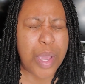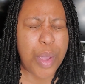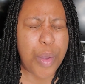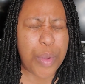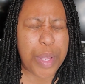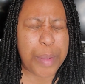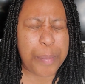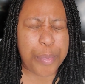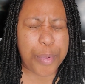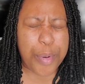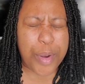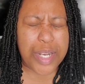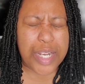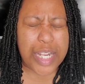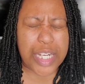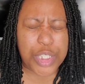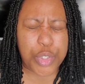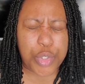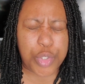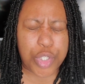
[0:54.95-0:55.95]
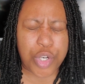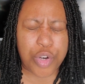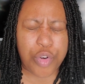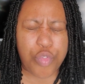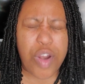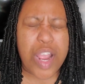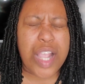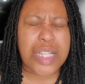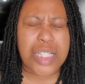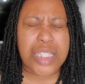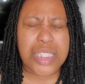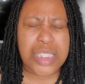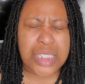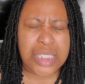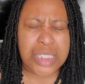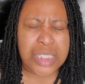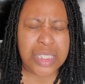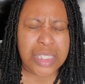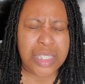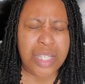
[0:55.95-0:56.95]
We pray that you'll correct
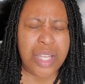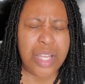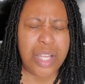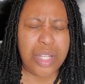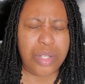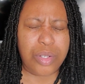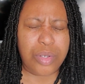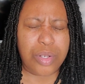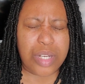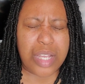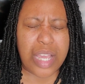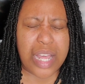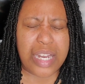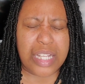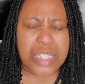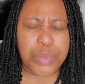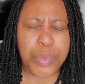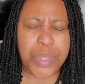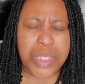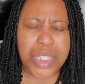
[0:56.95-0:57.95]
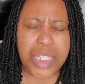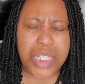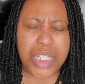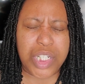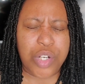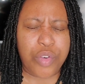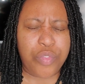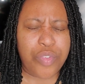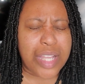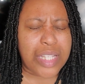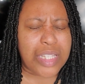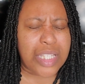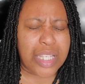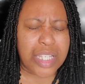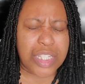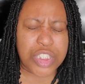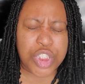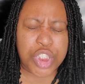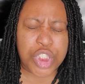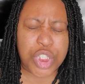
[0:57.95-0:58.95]
us, Lord God, as we need correcting,
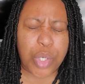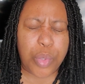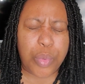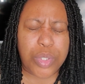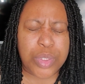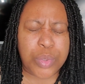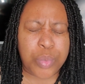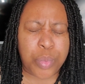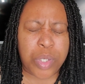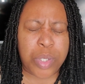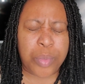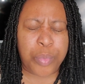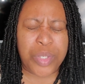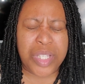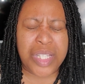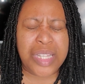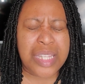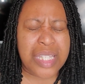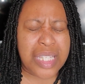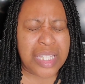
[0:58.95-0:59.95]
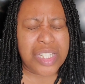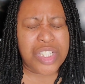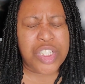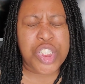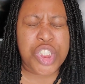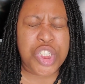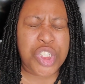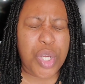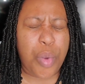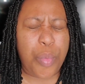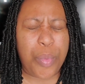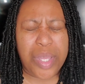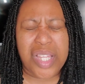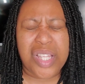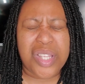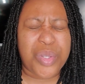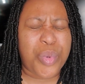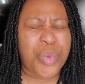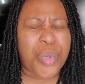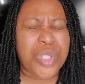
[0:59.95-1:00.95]
and show us what we need
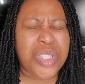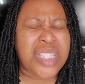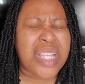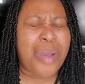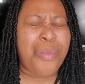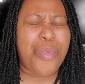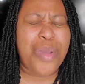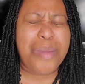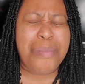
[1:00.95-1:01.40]
showing, Lord, that we